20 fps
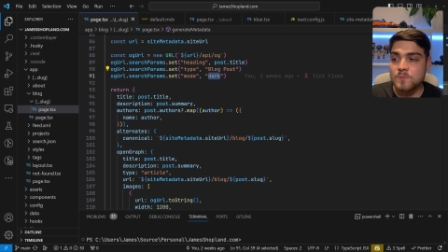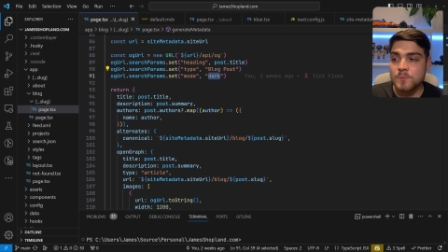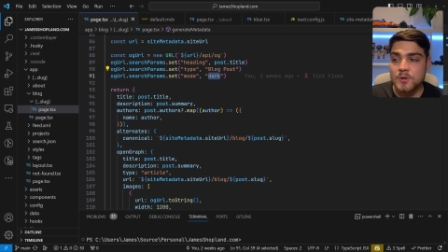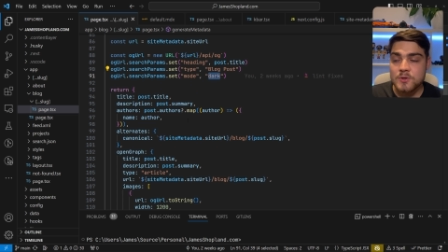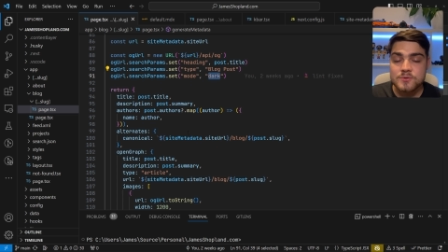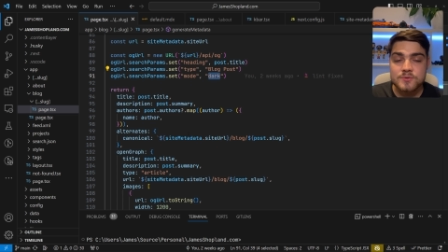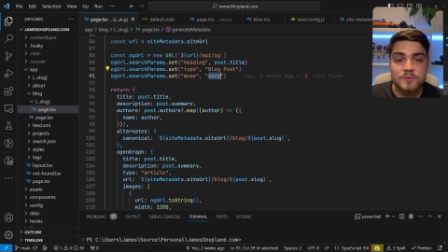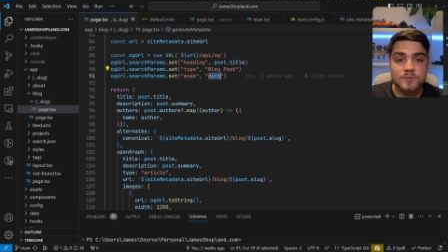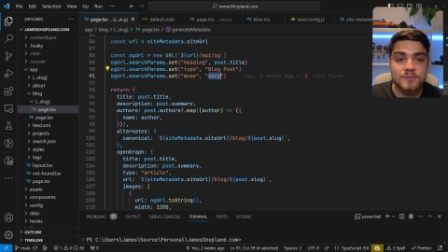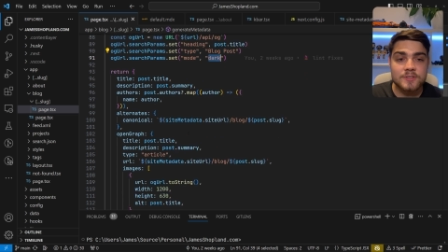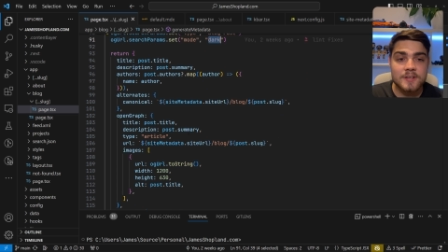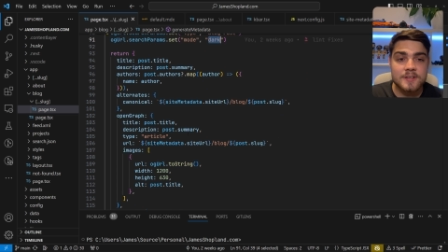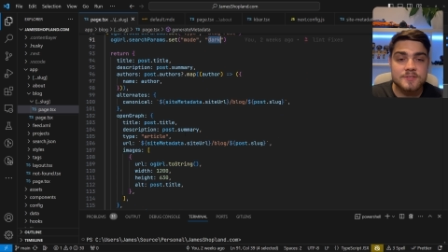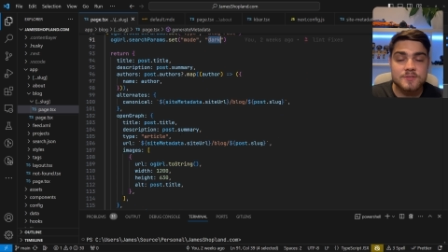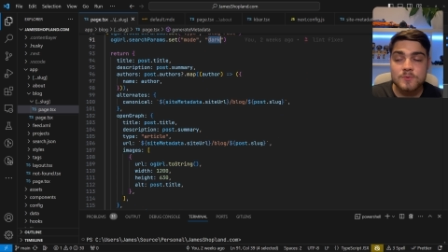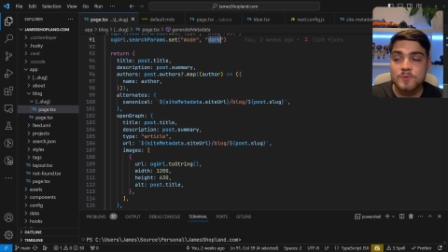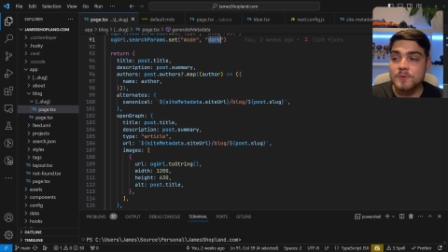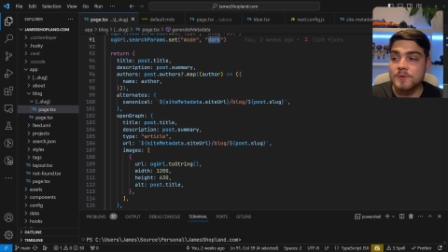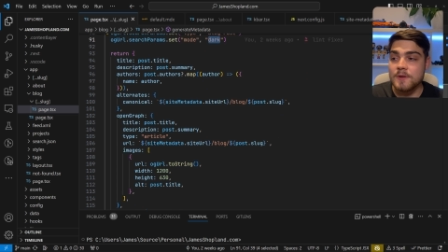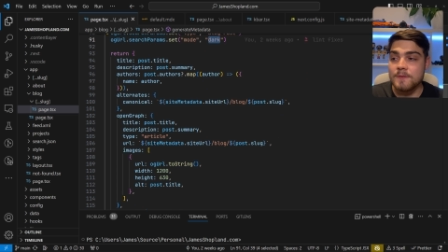
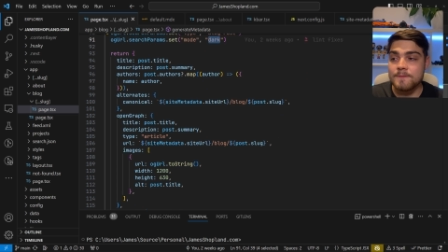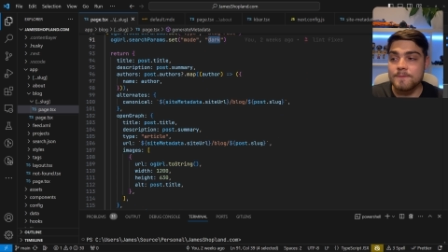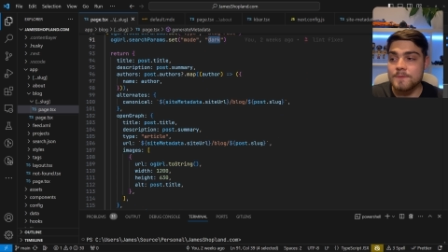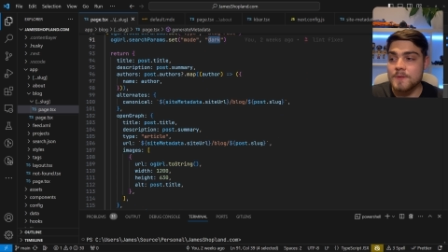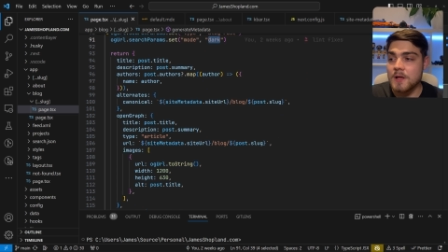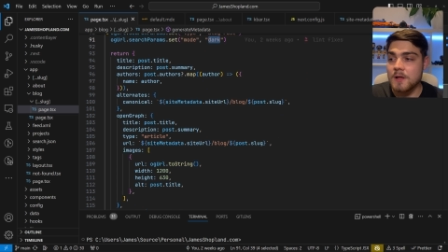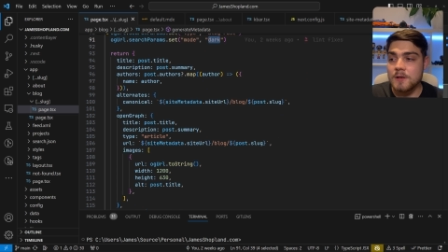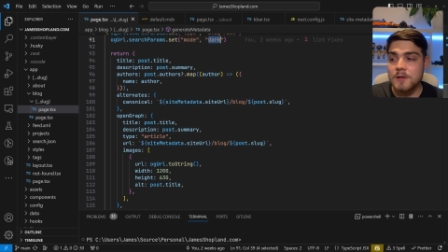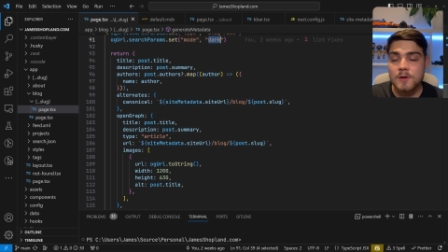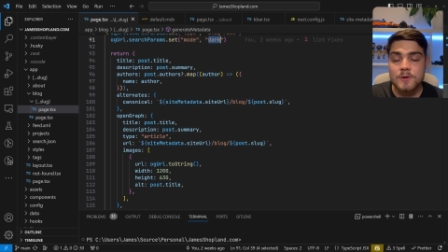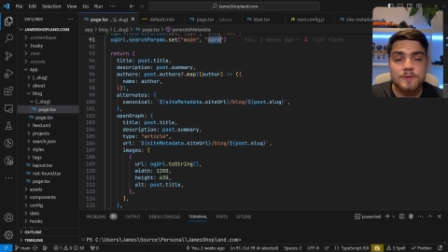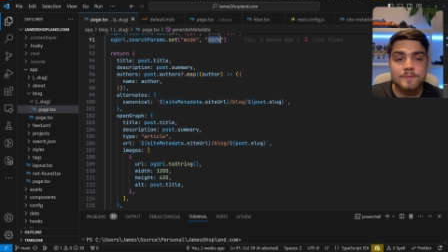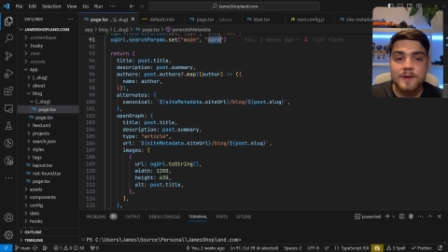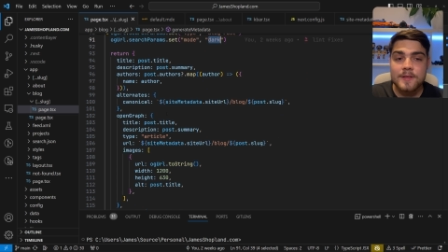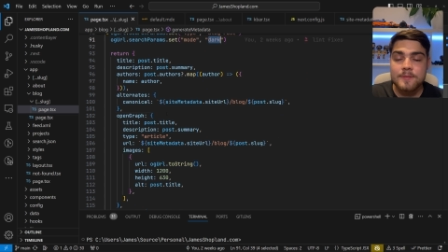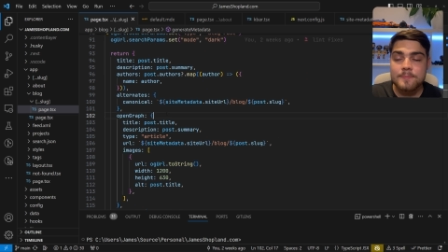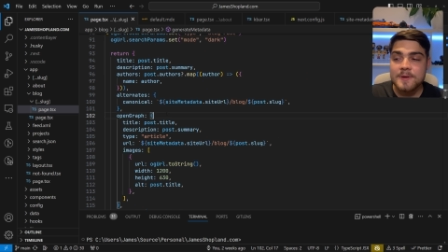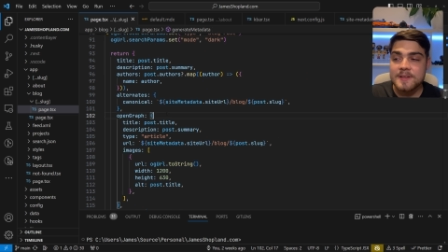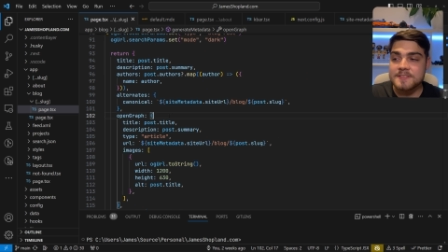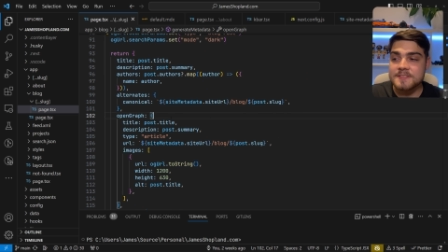post.title and a load of
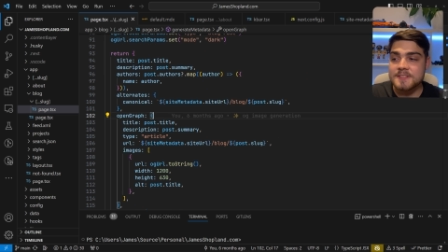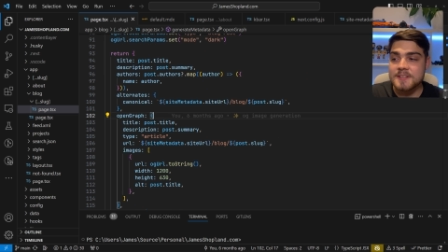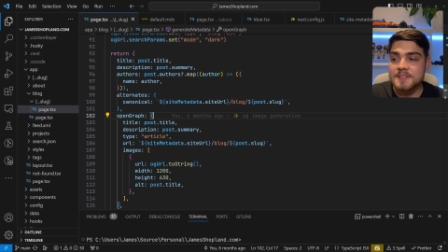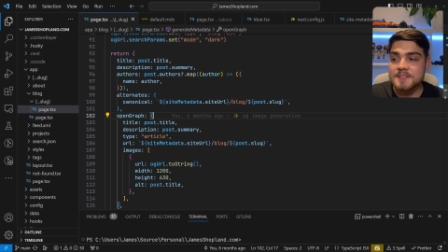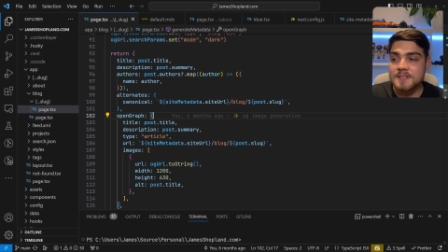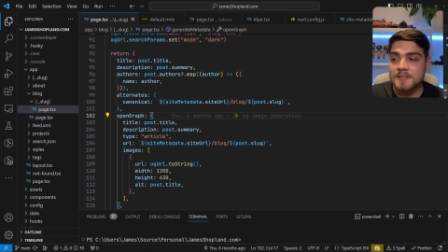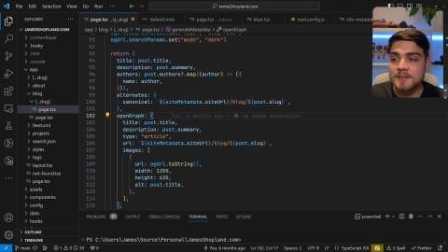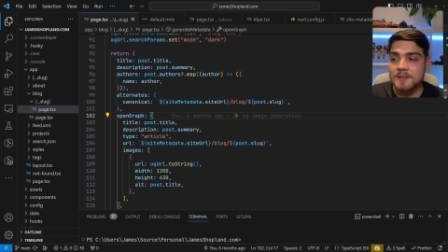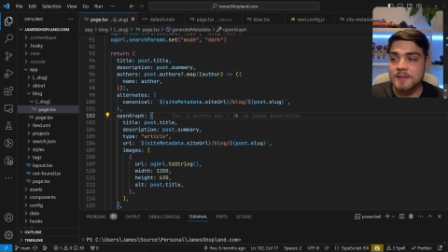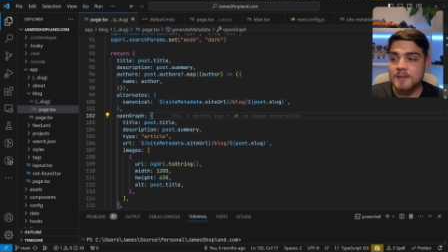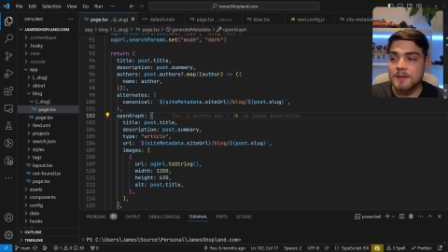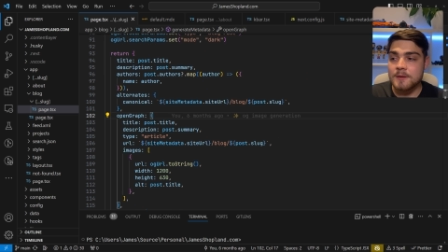other metadata.